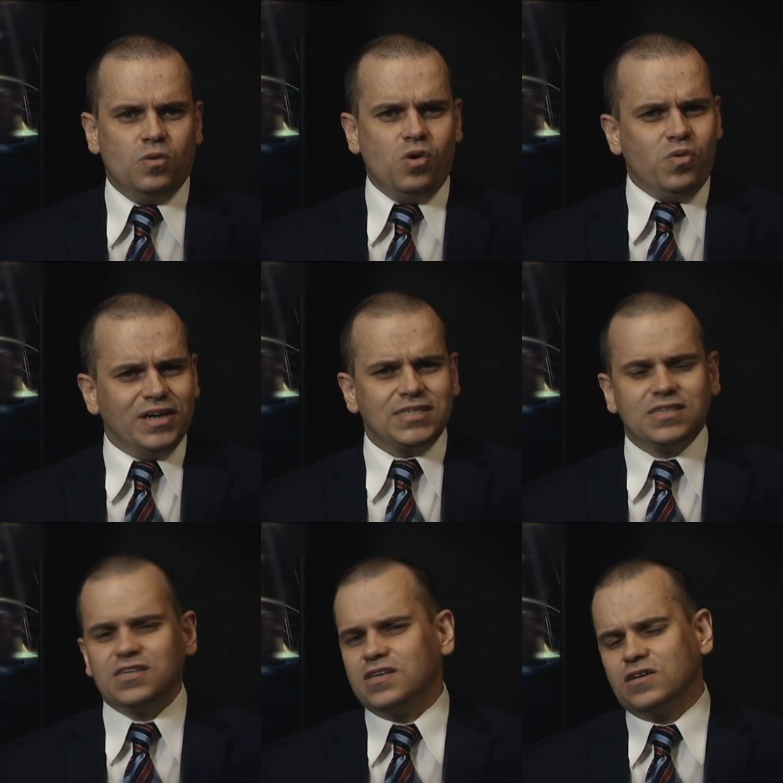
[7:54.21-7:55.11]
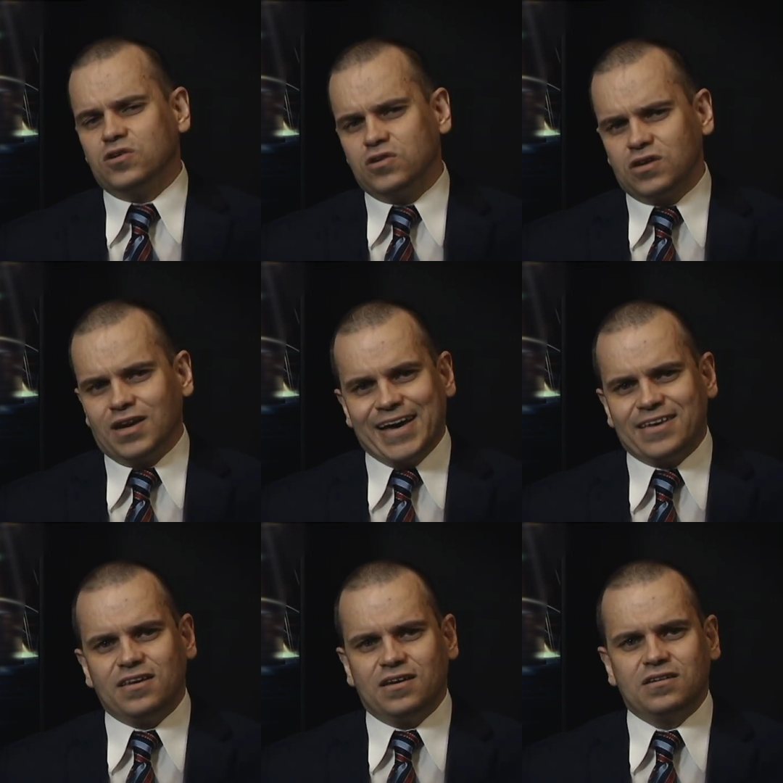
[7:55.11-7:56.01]
Well, what does acedia look
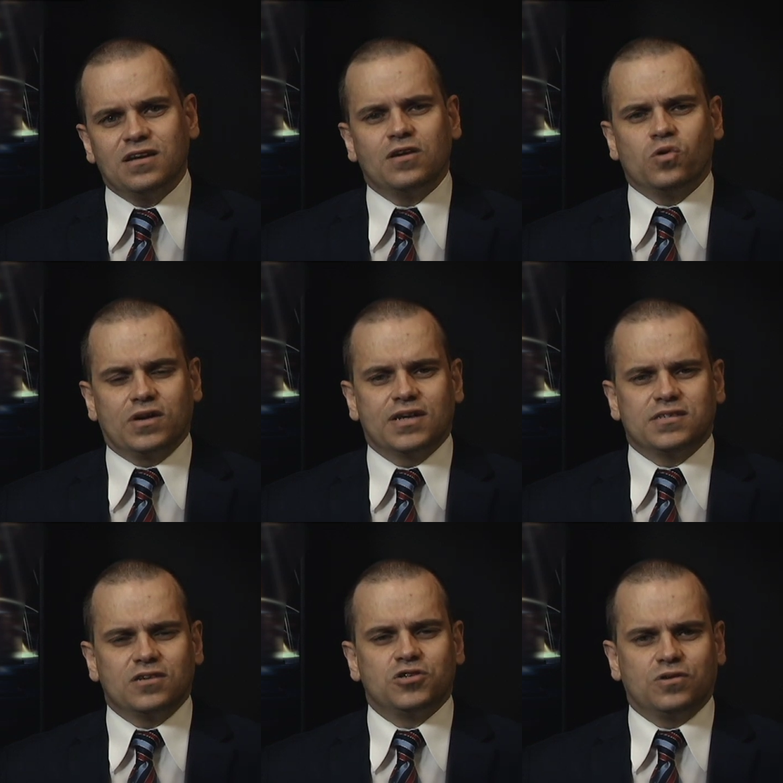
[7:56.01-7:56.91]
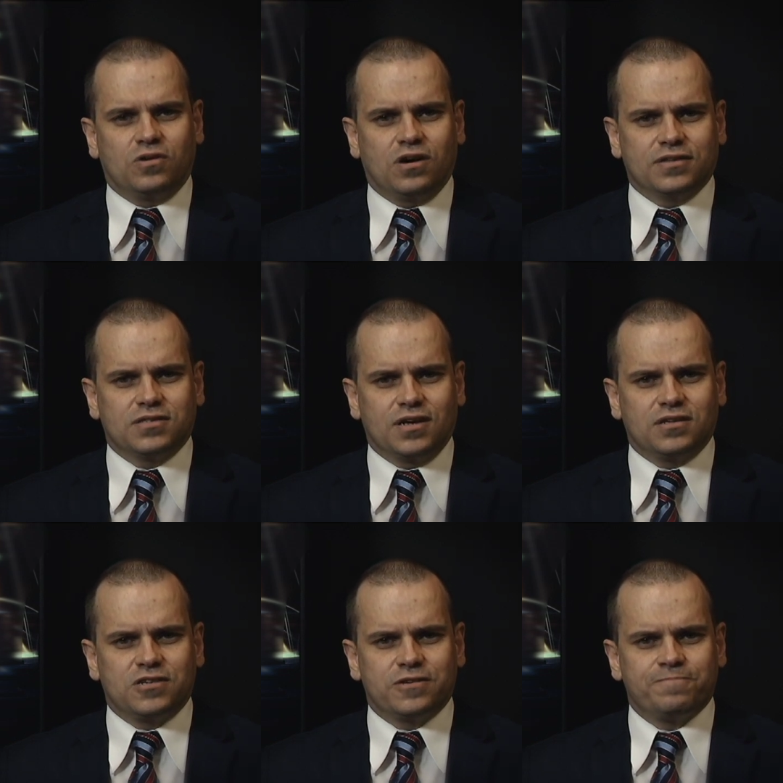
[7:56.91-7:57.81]
like in an organizational
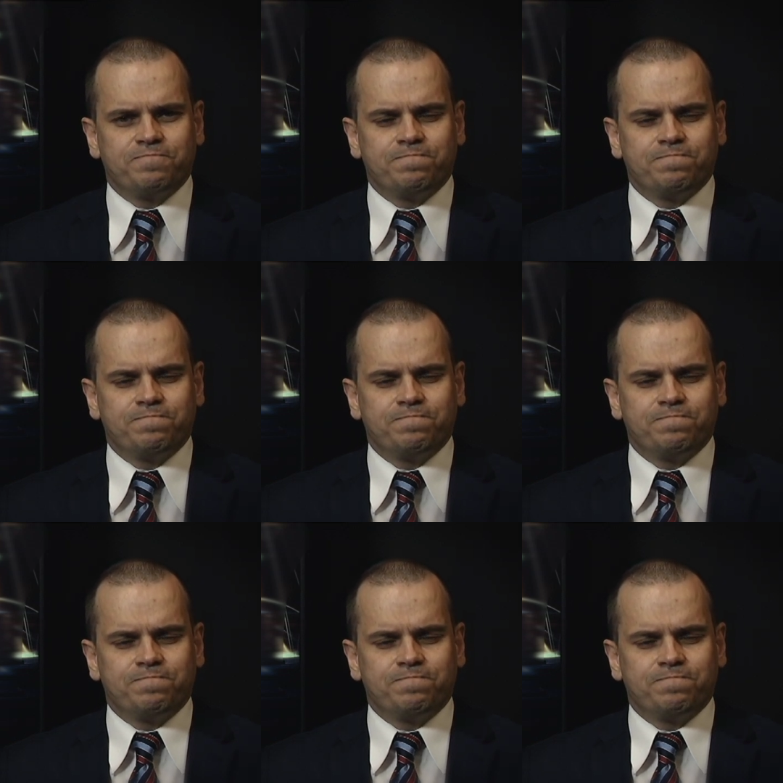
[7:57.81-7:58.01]
context?